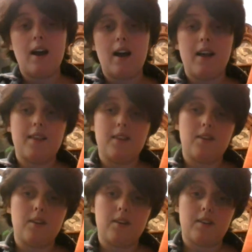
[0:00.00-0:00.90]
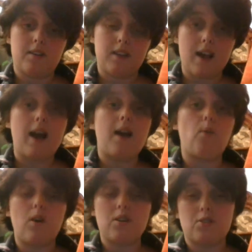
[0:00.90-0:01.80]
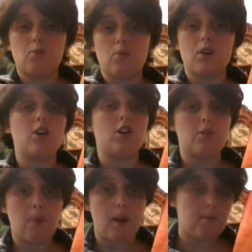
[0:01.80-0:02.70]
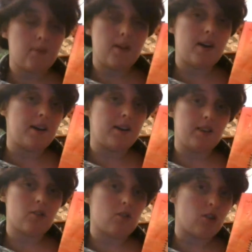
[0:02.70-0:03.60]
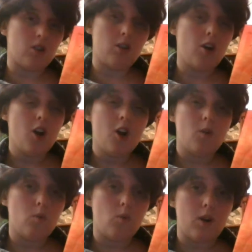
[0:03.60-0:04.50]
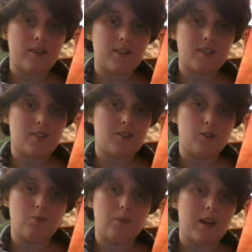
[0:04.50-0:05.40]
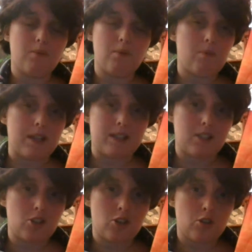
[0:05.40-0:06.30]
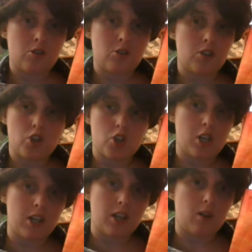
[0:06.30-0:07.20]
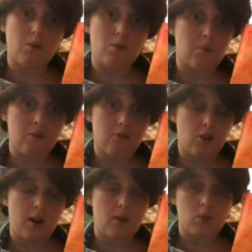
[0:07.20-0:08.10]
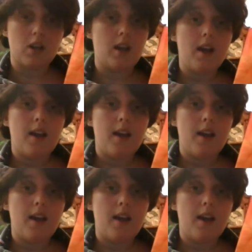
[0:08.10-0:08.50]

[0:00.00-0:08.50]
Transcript: And the guy wants to work on the pipeline, and the girl wants to become a messenger so that she can go above ground.